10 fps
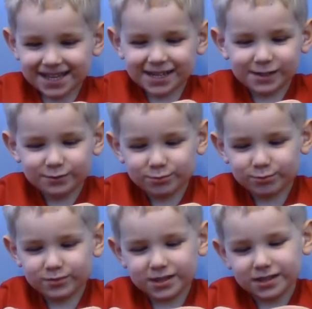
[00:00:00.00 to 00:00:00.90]
Legos.
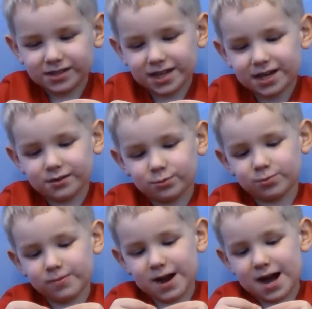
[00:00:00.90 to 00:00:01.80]
These
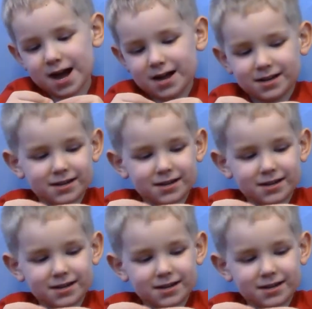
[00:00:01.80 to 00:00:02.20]
Legos rock.